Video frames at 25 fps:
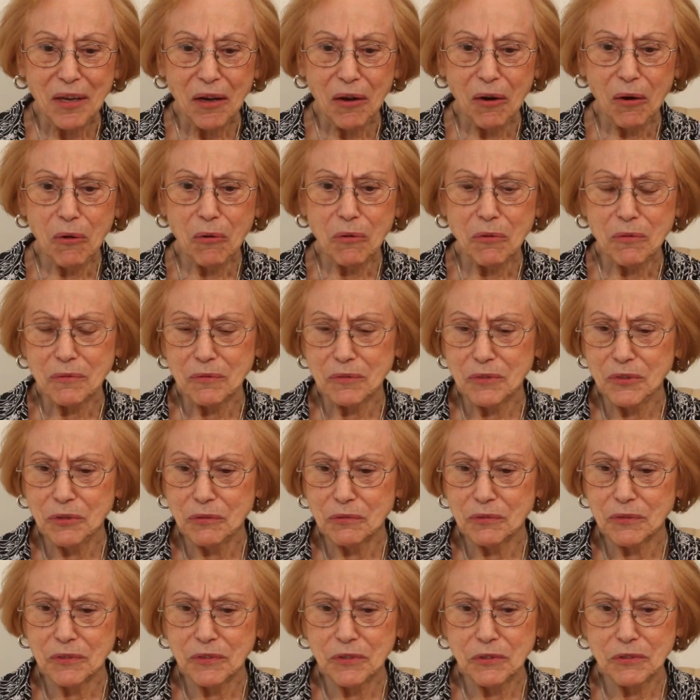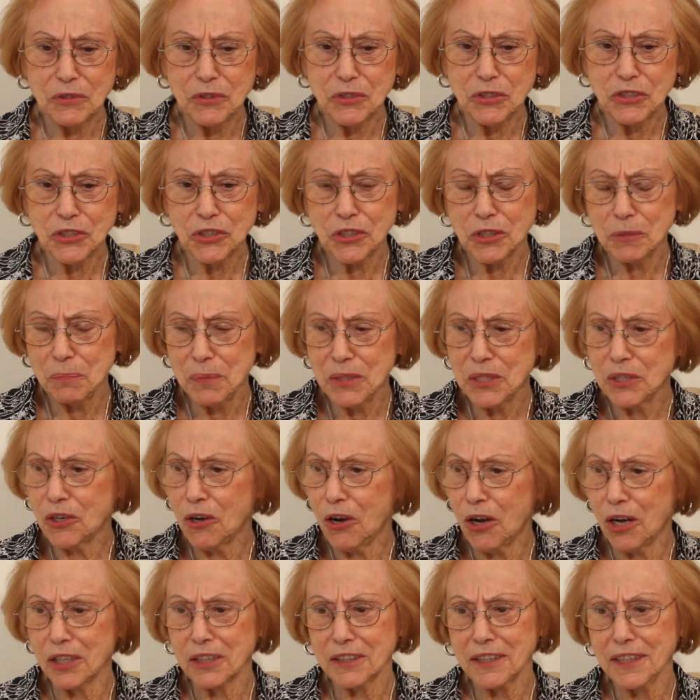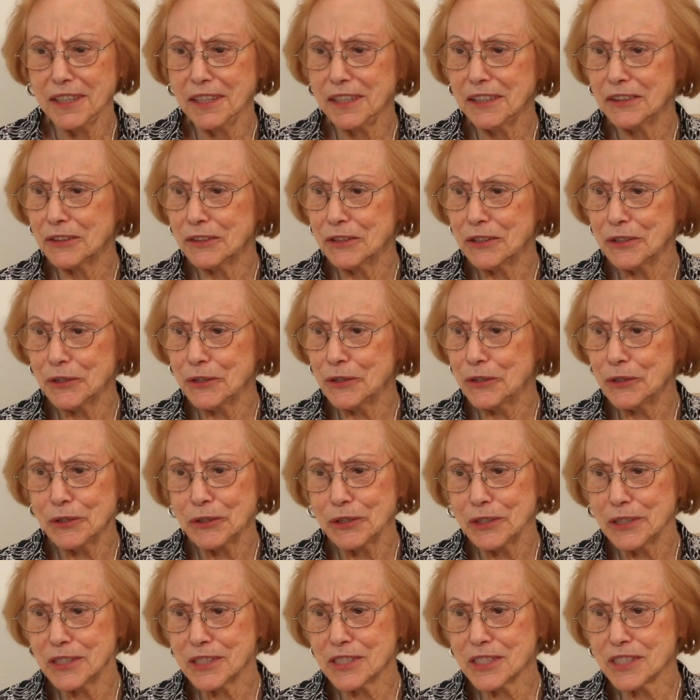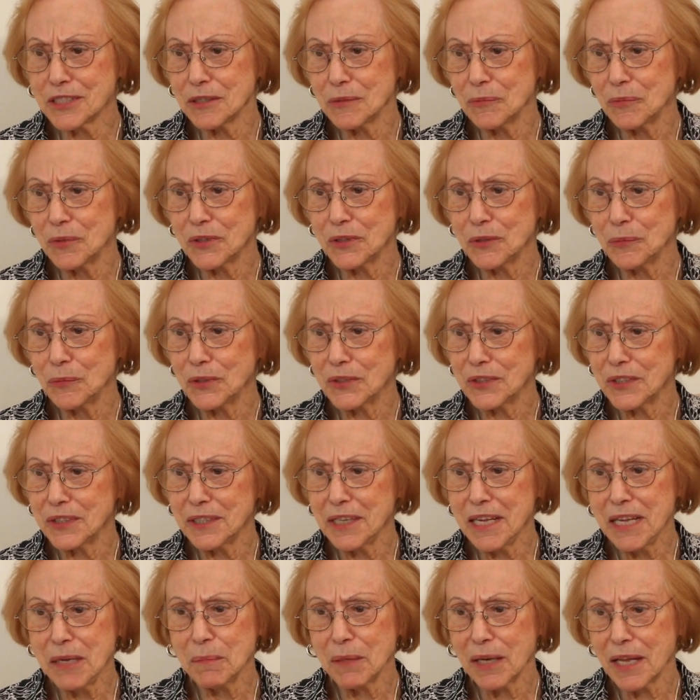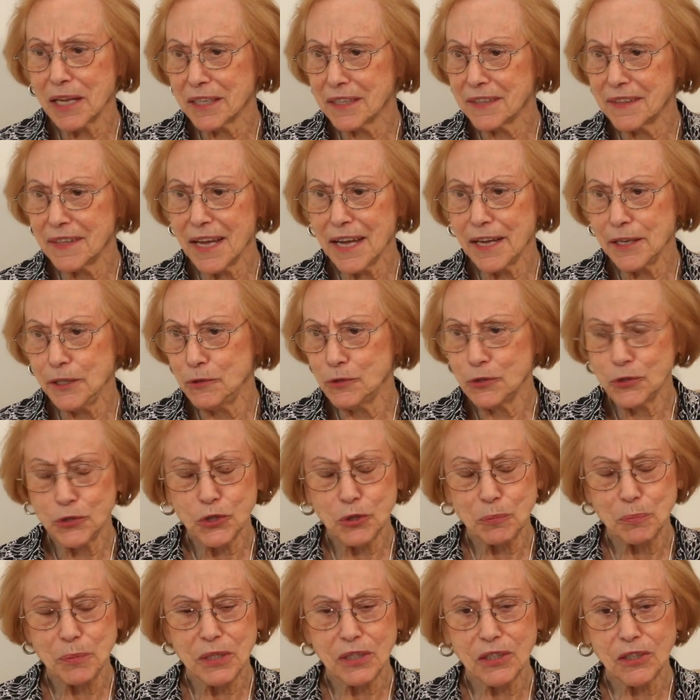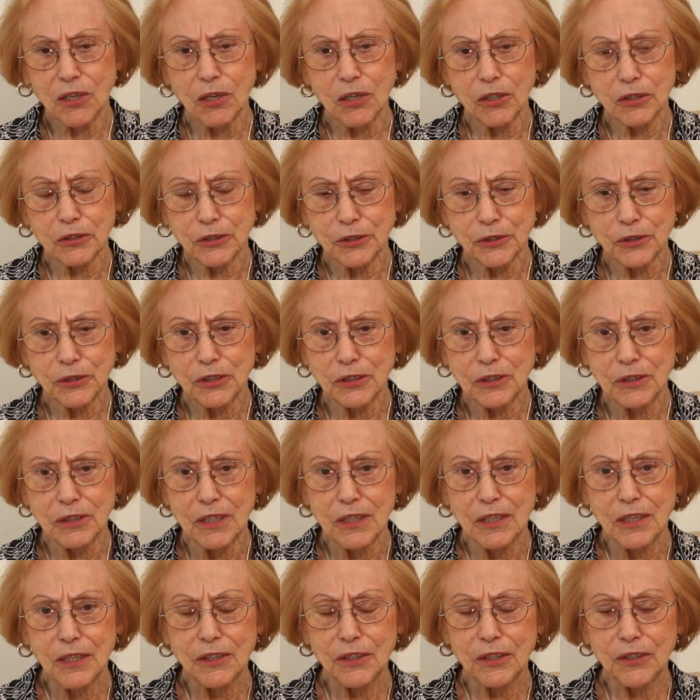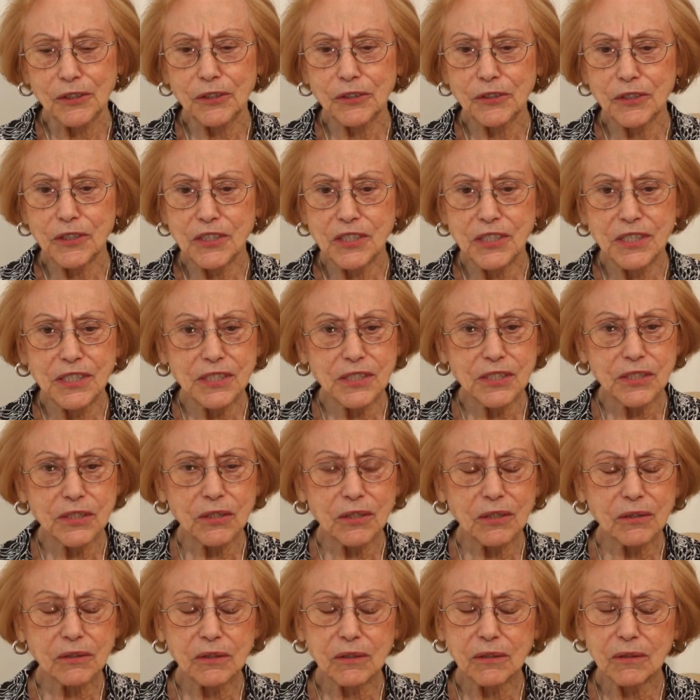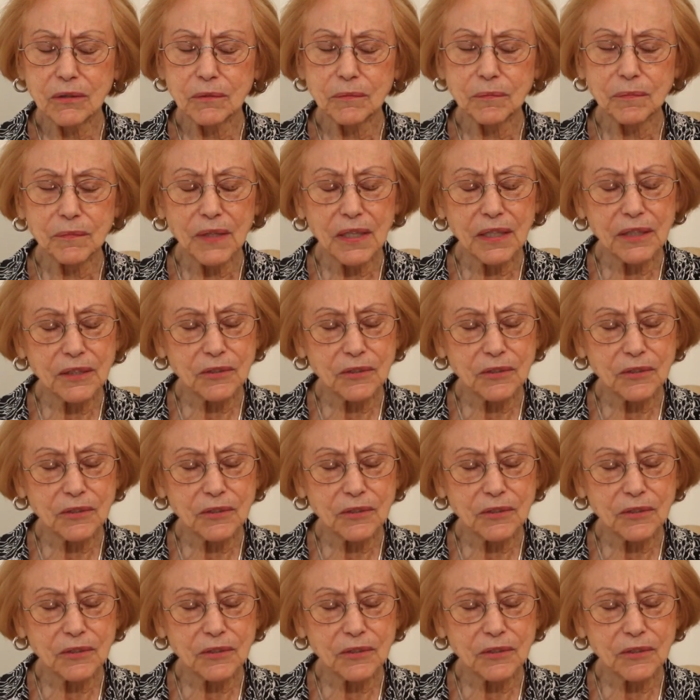oh, you should be called Ernest, with a name like that. You should be called Ernest. He says, no, I